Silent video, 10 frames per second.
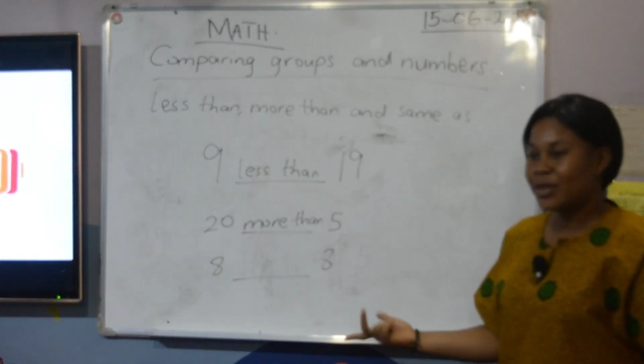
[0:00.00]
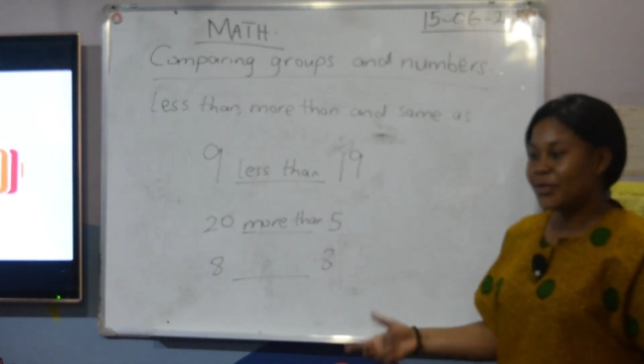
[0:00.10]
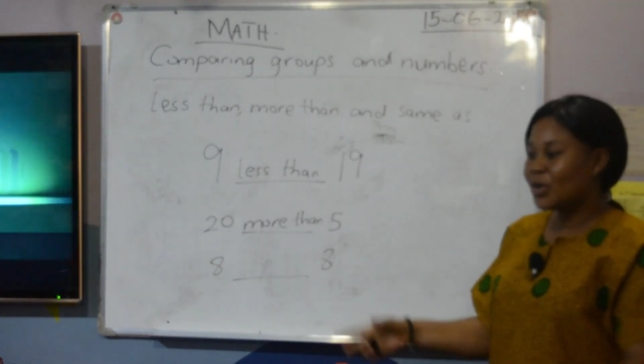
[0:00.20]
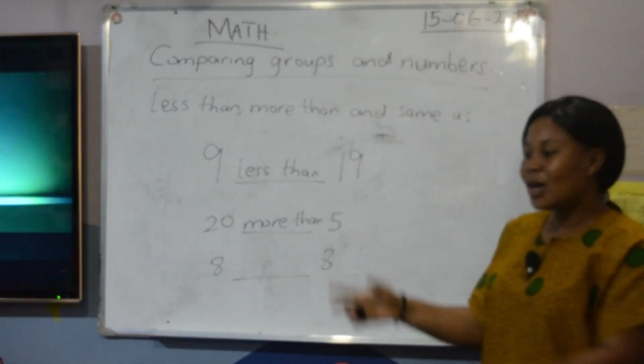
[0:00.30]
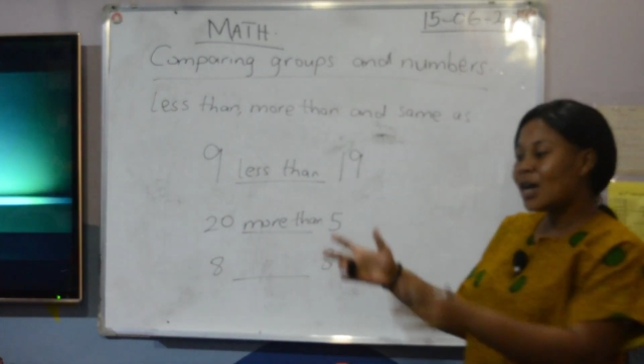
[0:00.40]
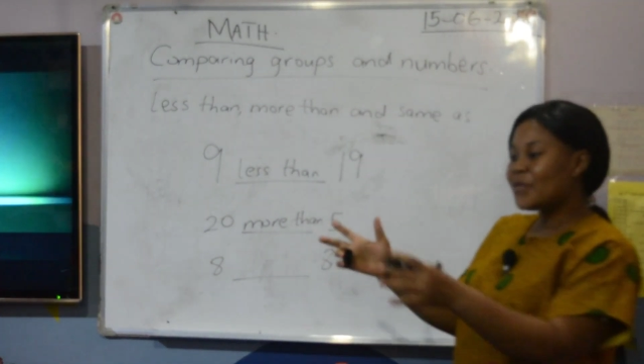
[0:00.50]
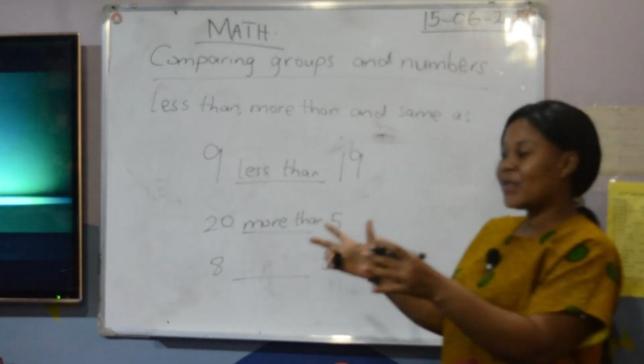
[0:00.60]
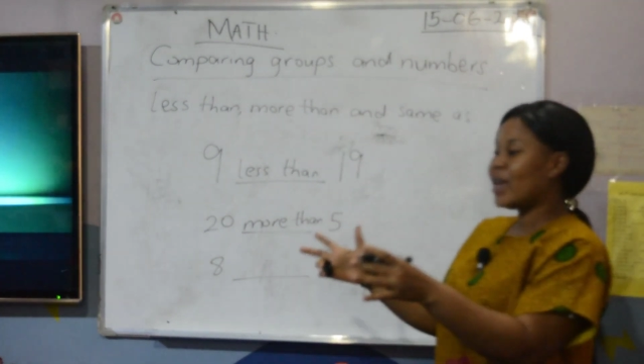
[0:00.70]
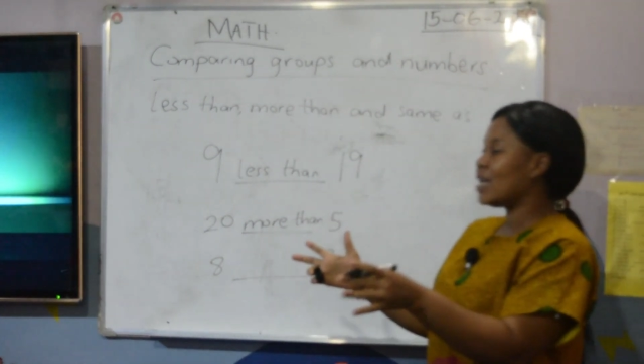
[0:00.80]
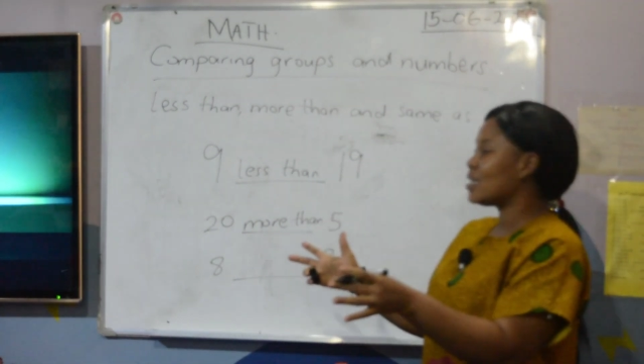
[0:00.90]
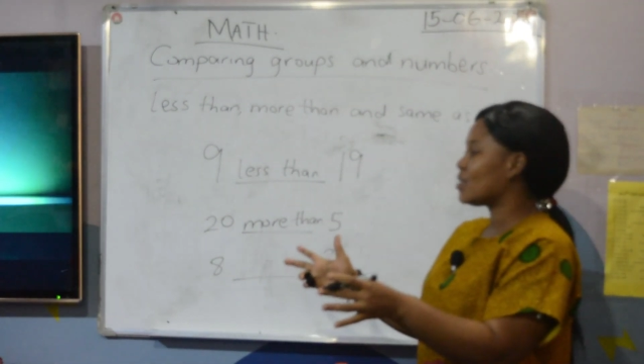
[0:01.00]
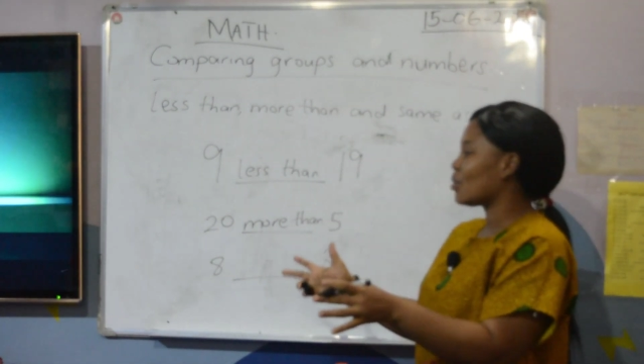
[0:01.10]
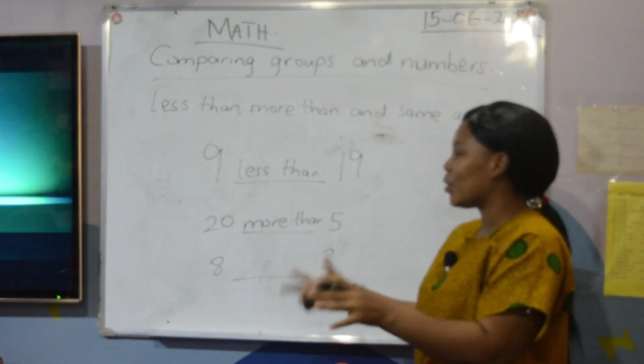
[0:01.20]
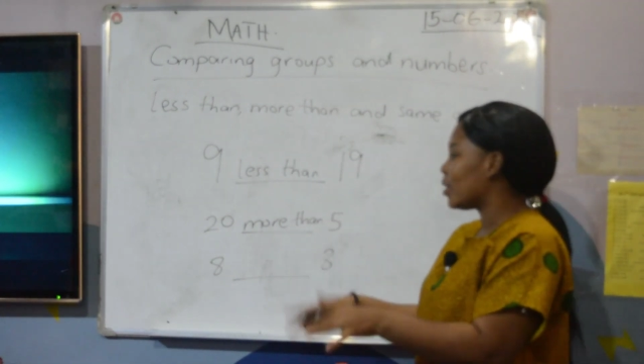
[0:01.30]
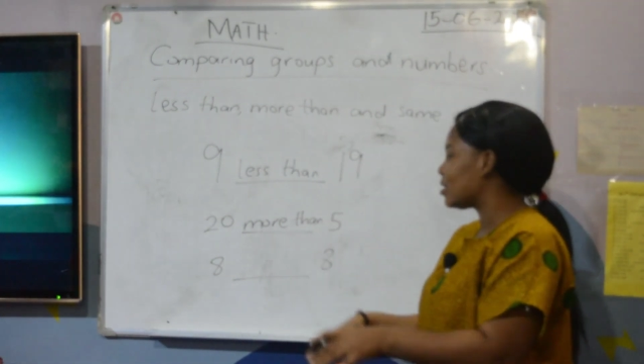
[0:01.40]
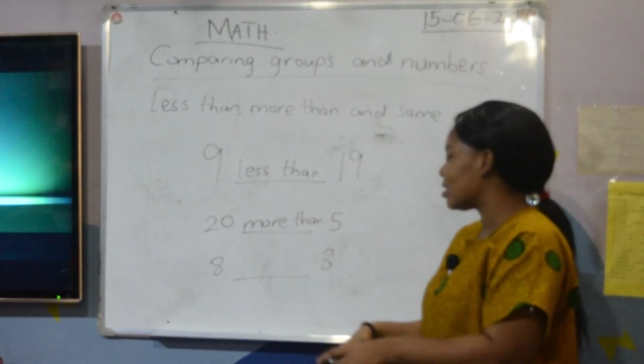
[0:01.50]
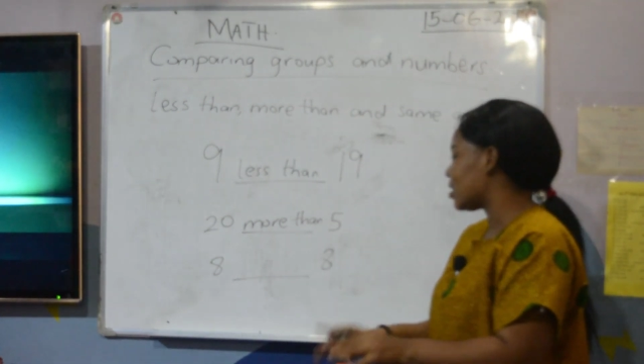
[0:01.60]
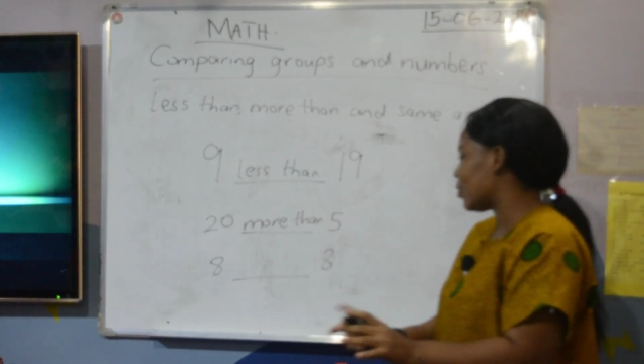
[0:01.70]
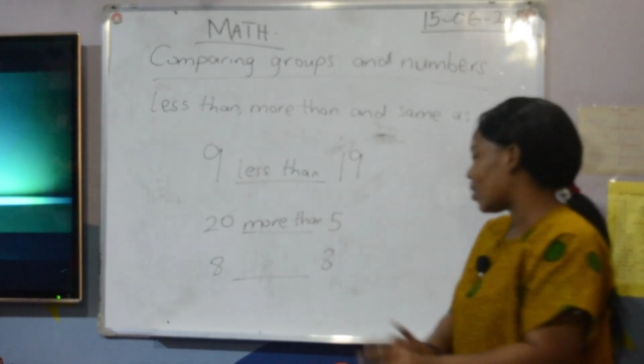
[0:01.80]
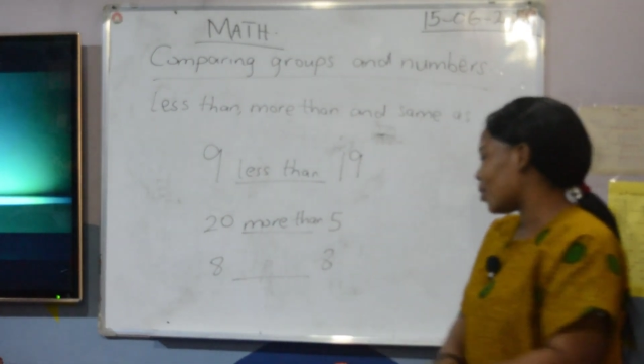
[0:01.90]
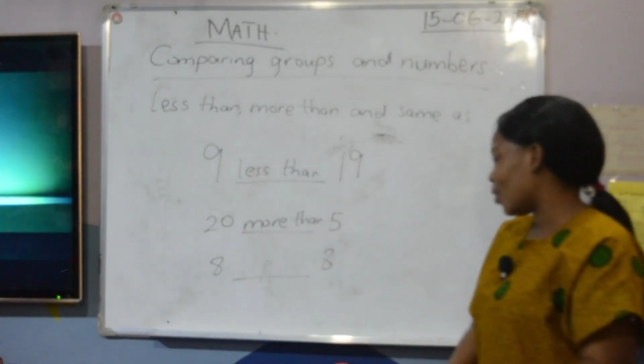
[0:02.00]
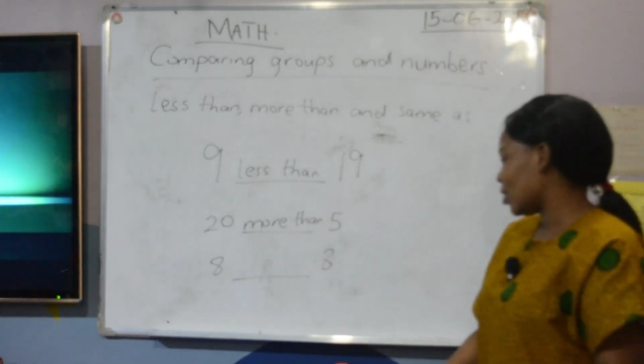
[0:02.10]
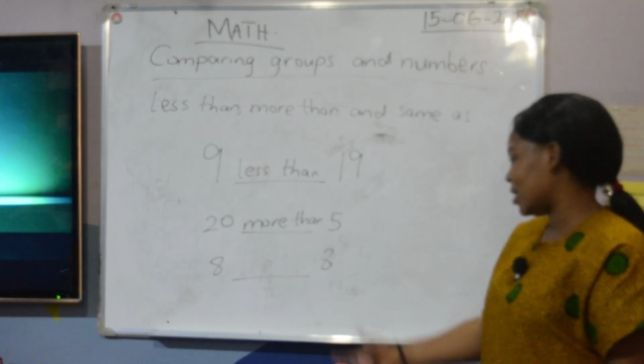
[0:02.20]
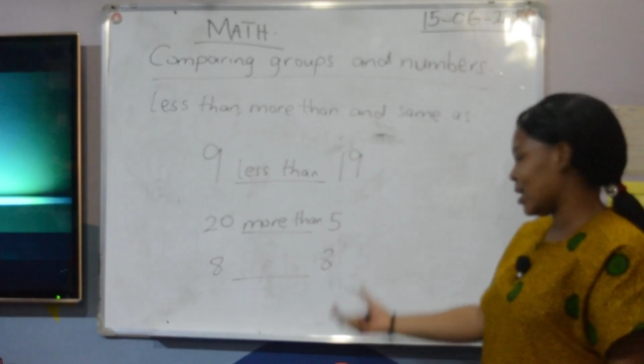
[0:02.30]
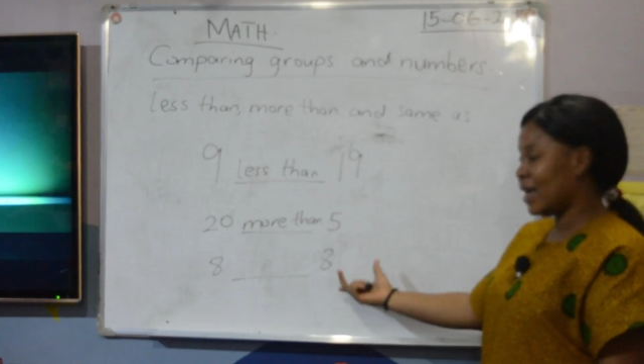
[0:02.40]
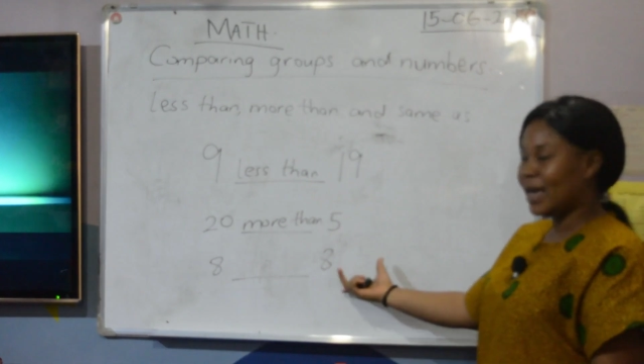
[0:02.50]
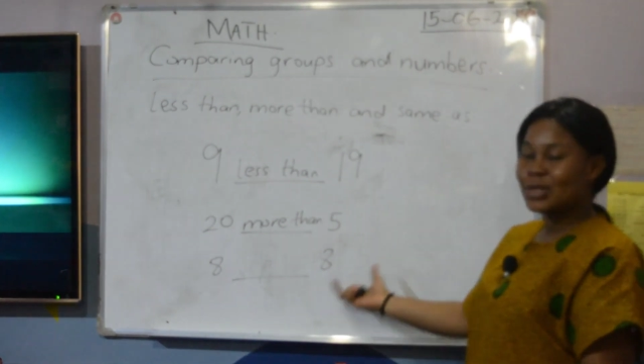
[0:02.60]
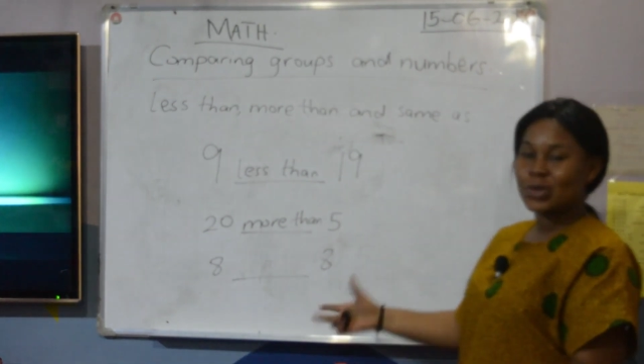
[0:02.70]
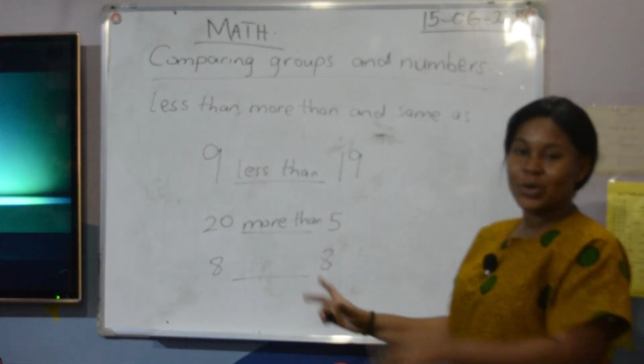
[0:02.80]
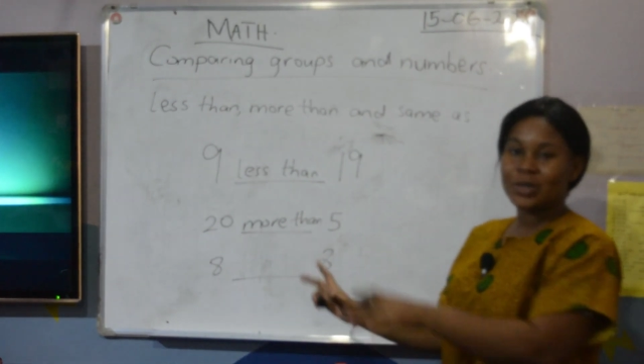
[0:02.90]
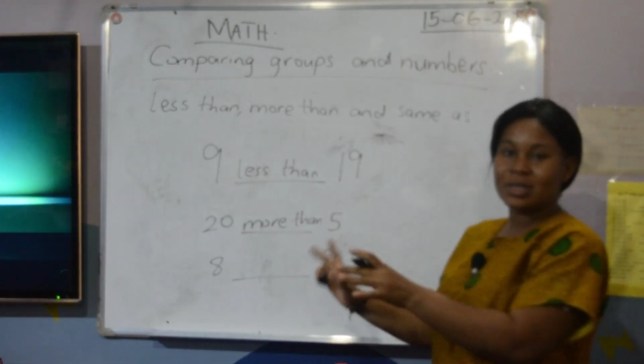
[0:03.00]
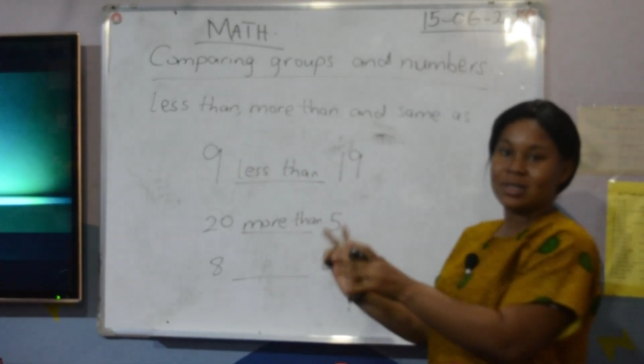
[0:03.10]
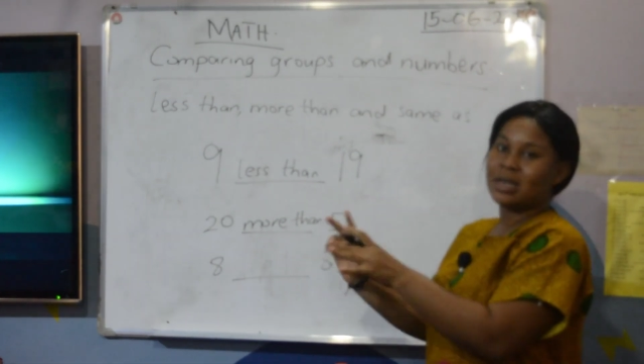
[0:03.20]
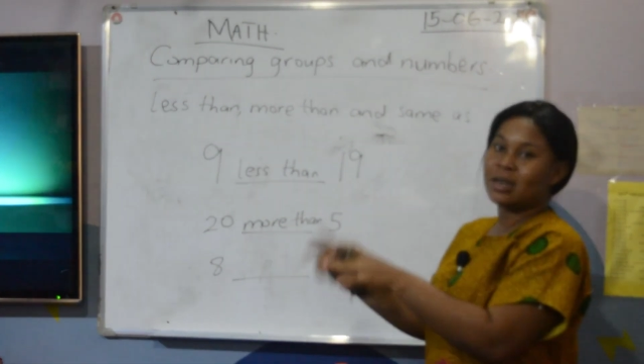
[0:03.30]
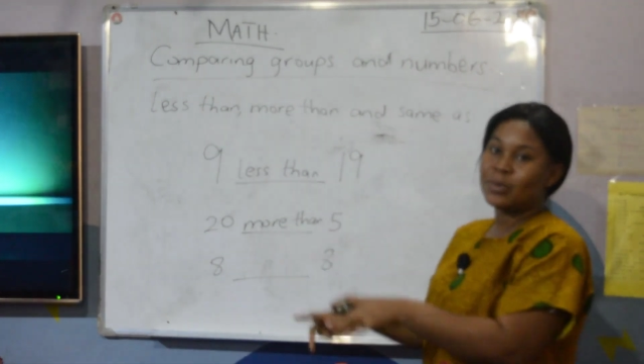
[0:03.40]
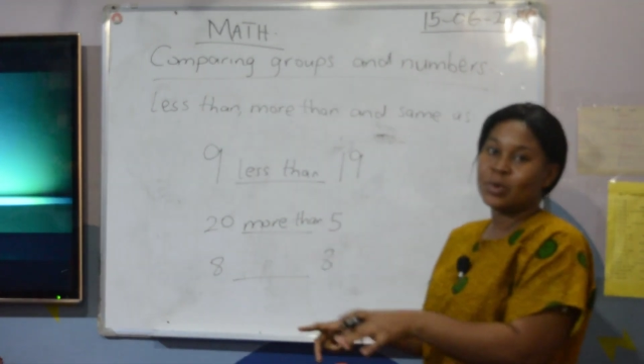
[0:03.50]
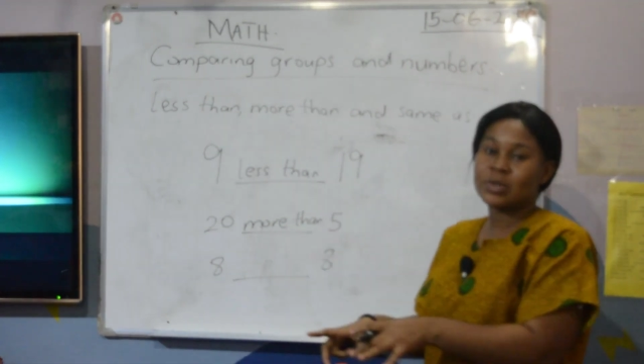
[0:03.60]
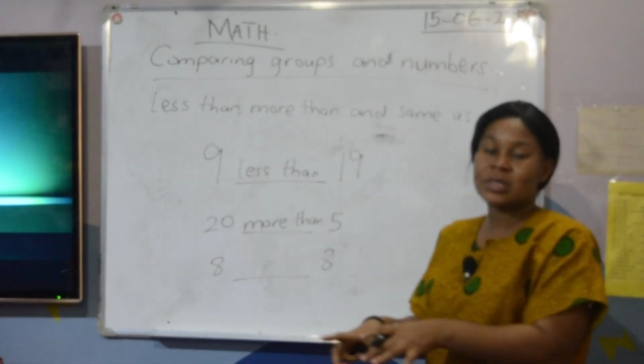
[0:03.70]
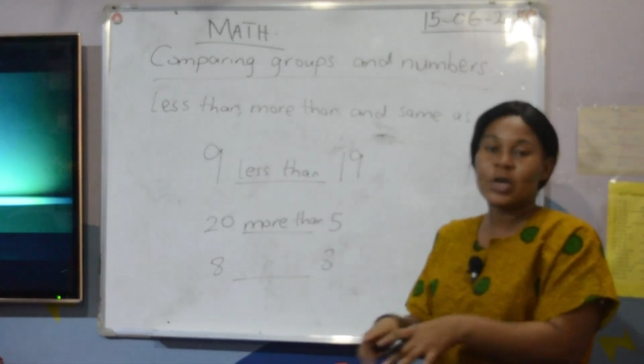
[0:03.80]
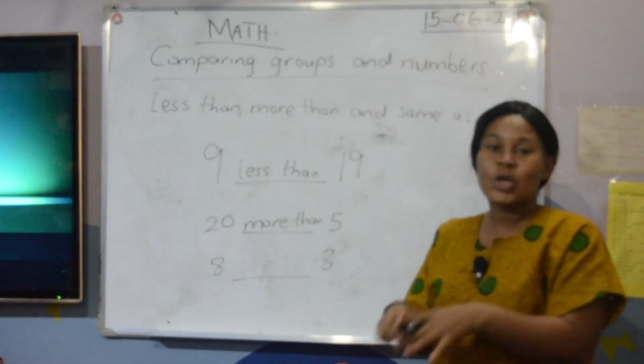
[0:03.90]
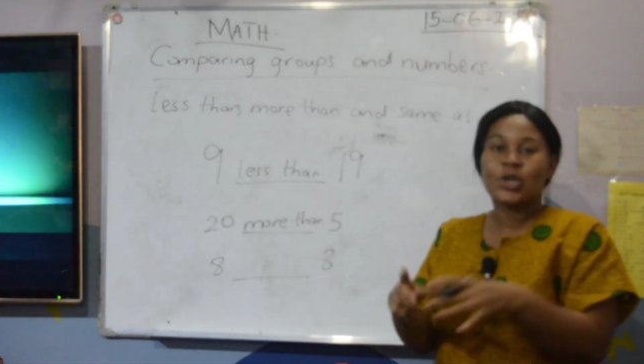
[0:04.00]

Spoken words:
If you have 8 oranges in one box and 8 oranges in another box,